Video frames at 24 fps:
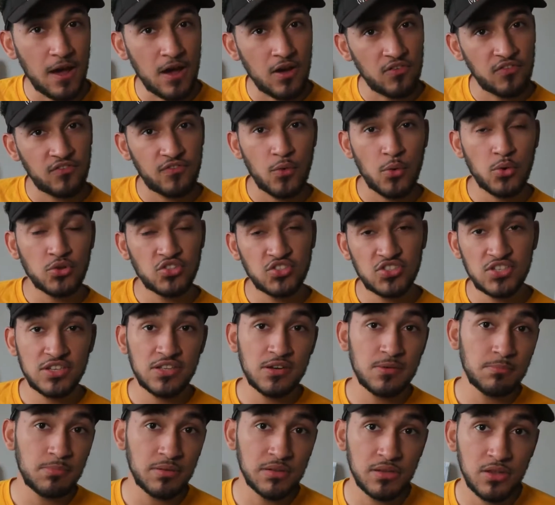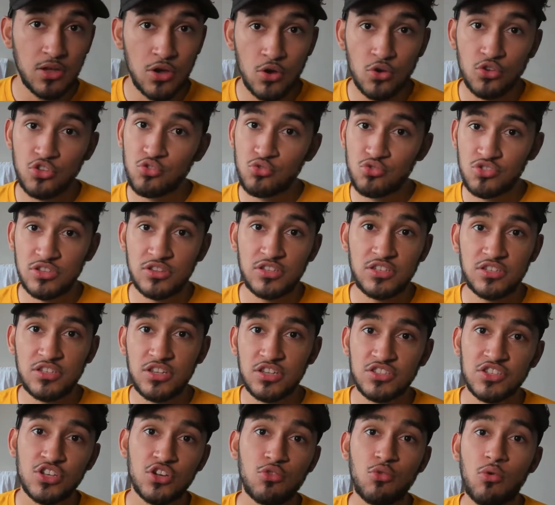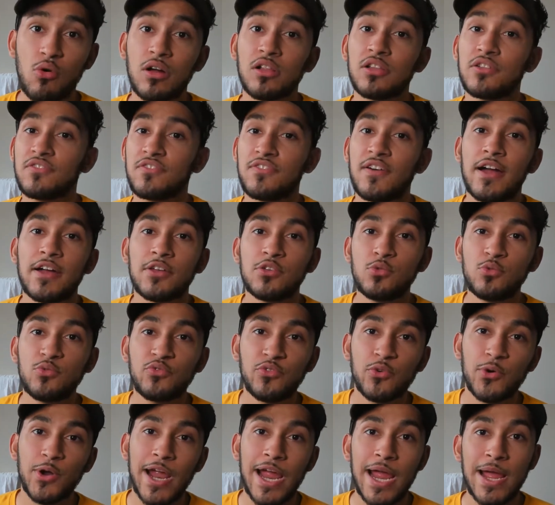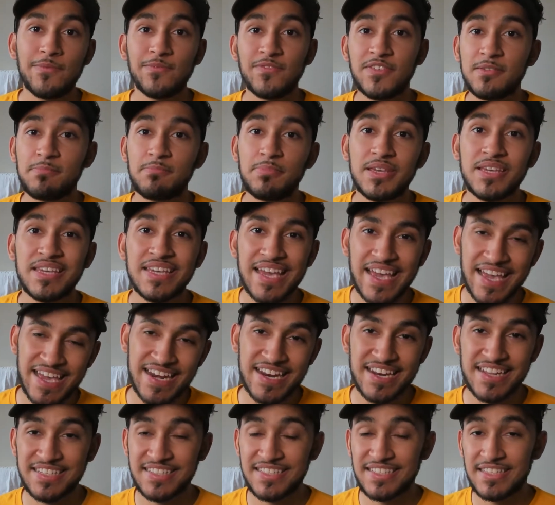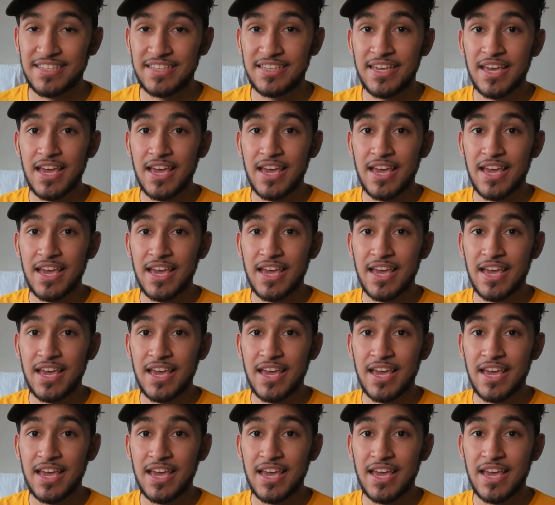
a 4th seed and below usually doesn't qualify you for MVP candidacy,